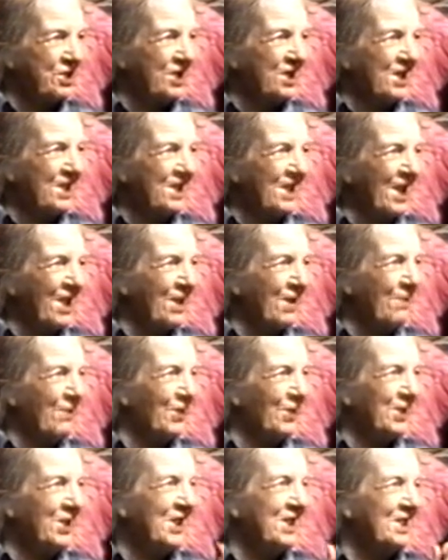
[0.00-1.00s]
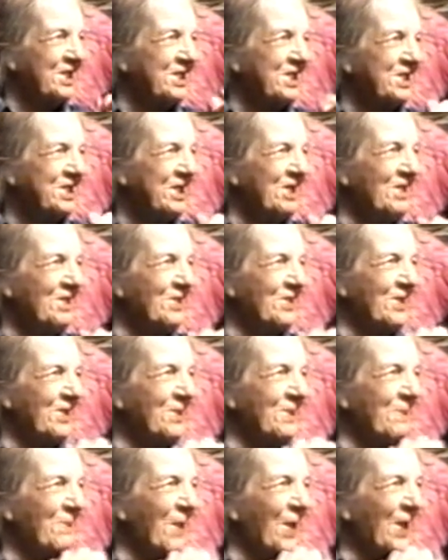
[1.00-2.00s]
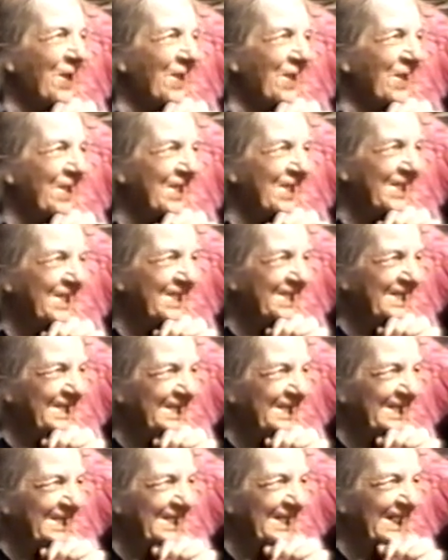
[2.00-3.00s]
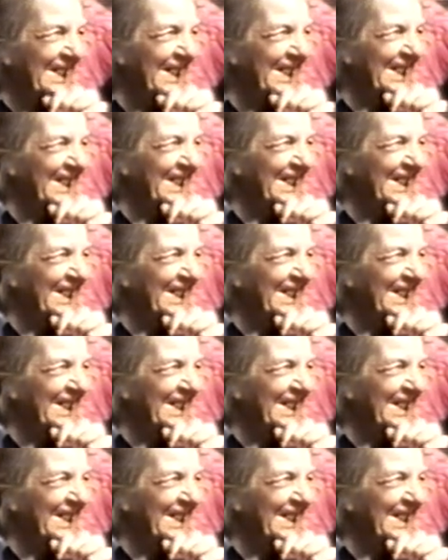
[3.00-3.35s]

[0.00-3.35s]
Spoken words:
seen nor one of his children married. He's